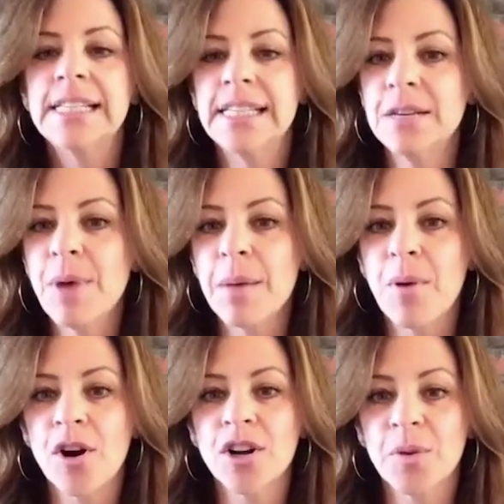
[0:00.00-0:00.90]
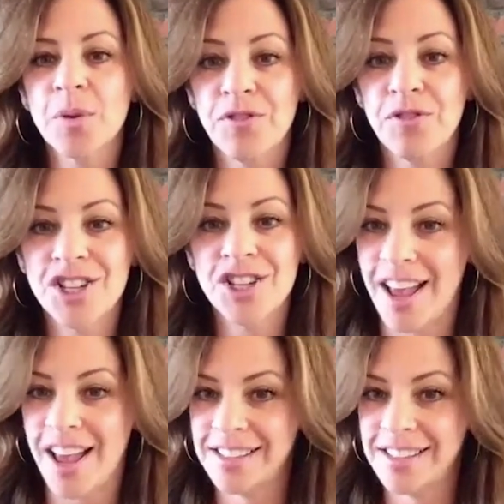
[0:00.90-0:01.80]
see my partner with fresh
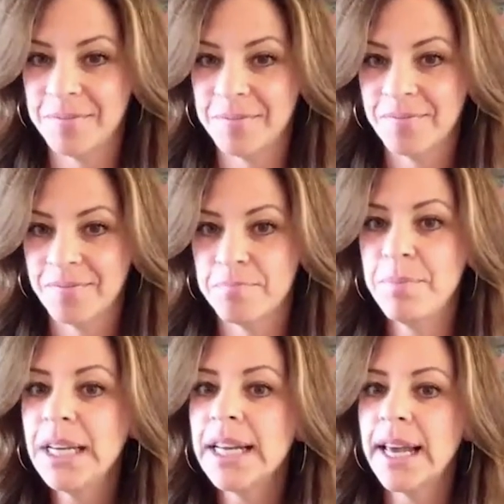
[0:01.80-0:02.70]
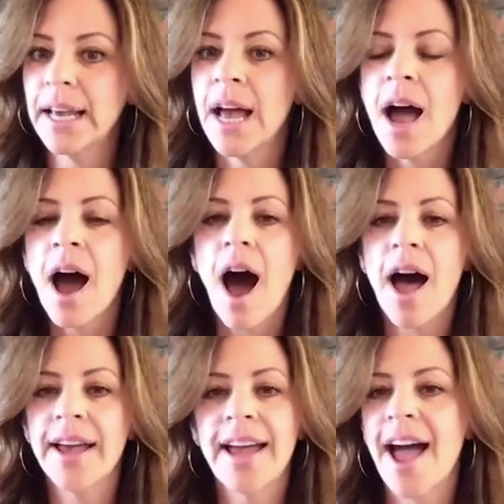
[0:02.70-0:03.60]
eyes, meaning
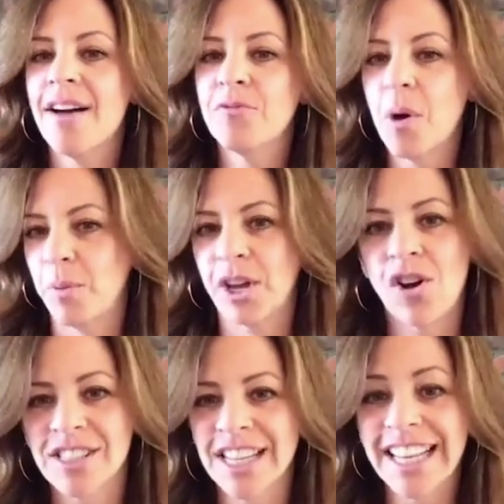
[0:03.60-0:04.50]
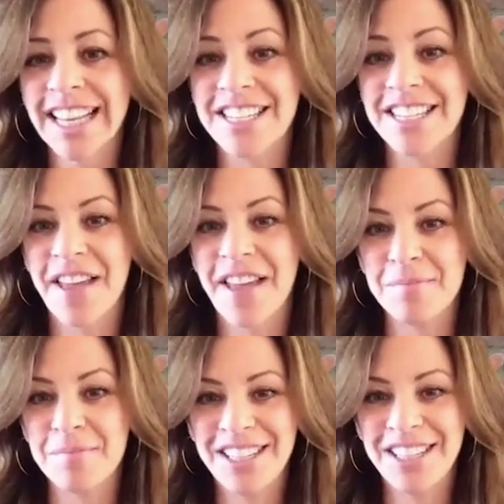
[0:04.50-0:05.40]
I have what we call selective
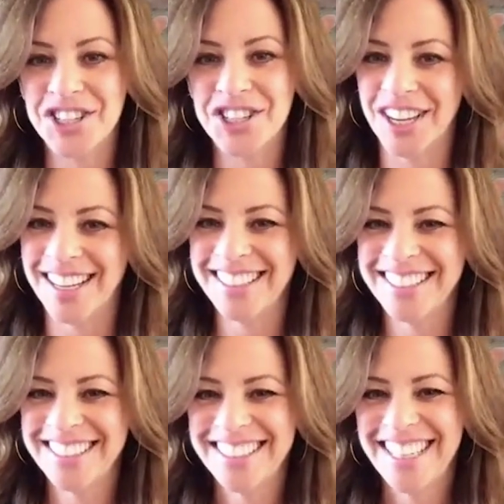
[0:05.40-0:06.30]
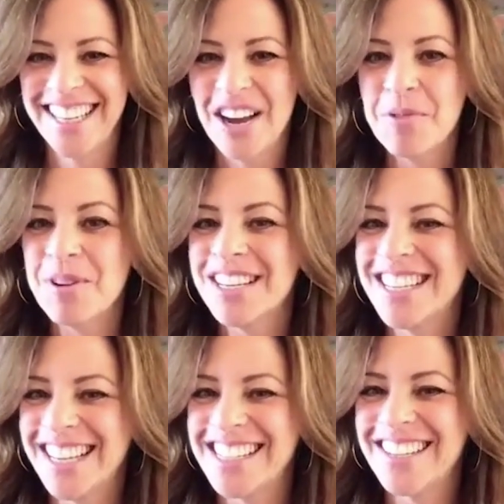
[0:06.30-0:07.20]
amnesia, which
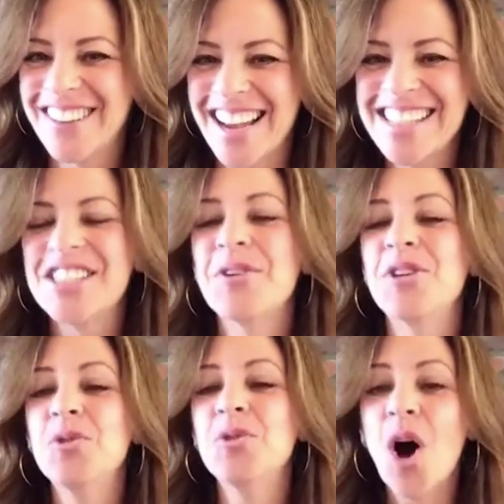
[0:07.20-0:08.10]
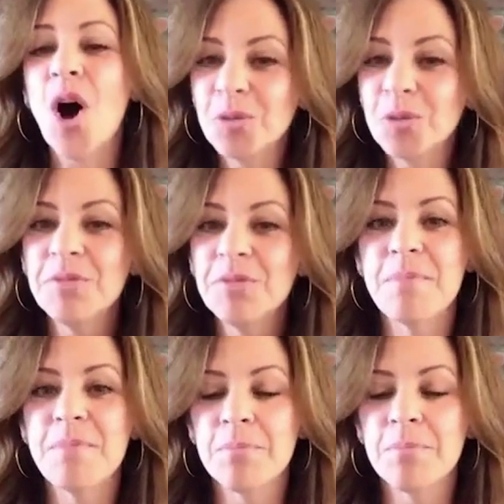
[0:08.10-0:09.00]
is, right, so you only
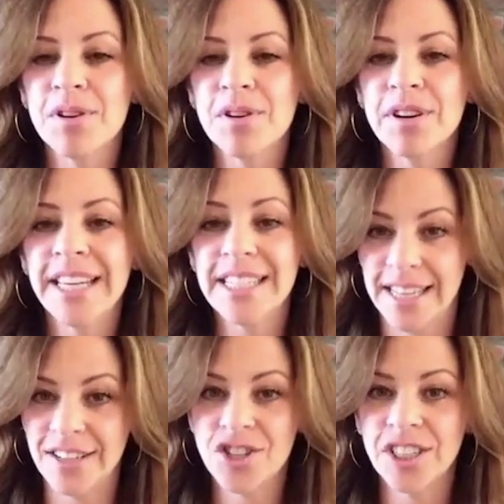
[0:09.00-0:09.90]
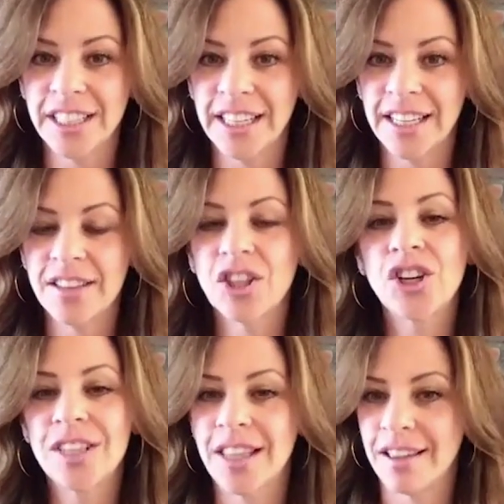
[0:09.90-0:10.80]
remember intentionally the
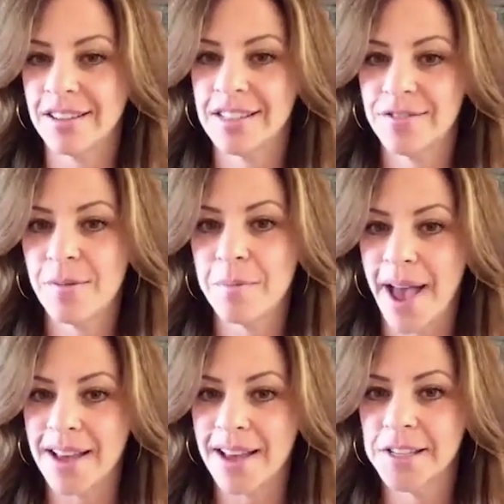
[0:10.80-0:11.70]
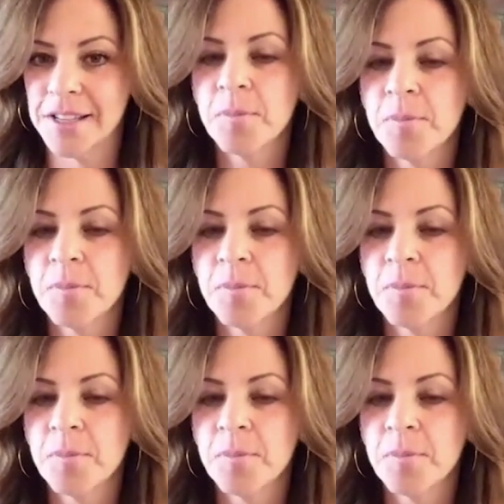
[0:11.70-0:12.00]
good things from the past,